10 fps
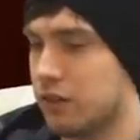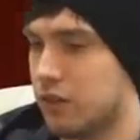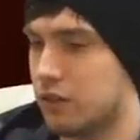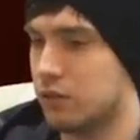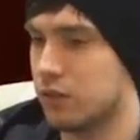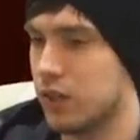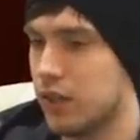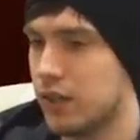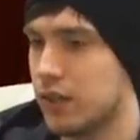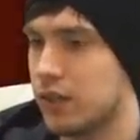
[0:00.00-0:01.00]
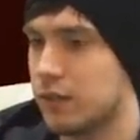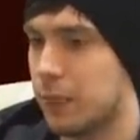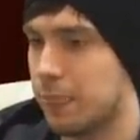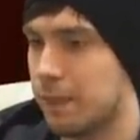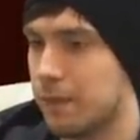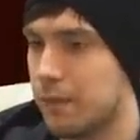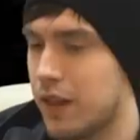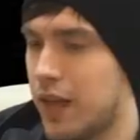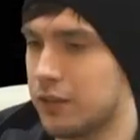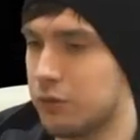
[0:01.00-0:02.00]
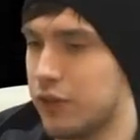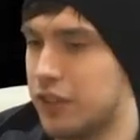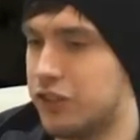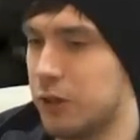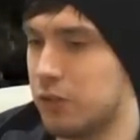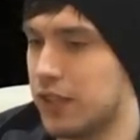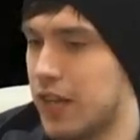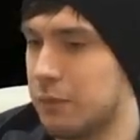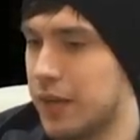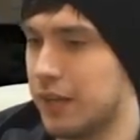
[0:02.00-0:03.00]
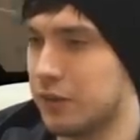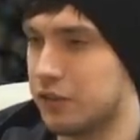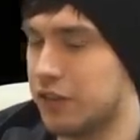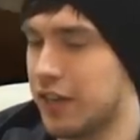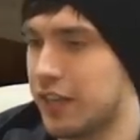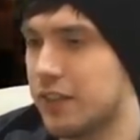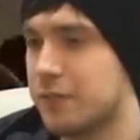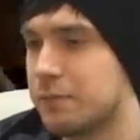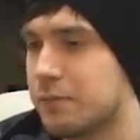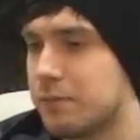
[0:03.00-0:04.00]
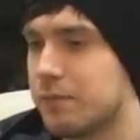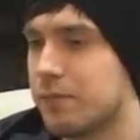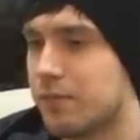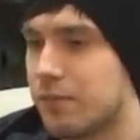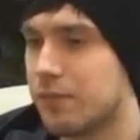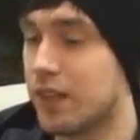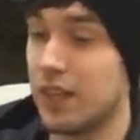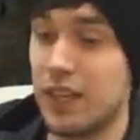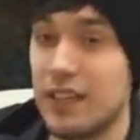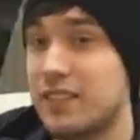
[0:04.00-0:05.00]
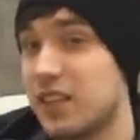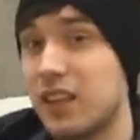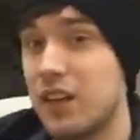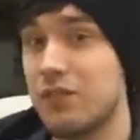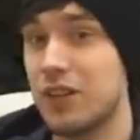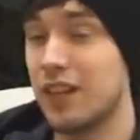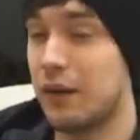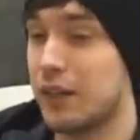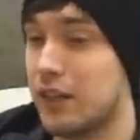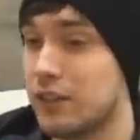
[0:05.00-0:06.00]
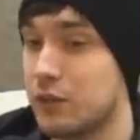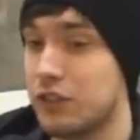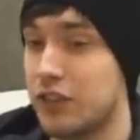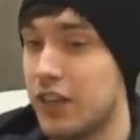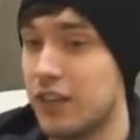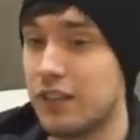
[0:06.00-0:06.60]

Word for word: Arizona. That was some great shooting right there, mate. That was sick. Then again, at least he's alive right now. I can't talk shit.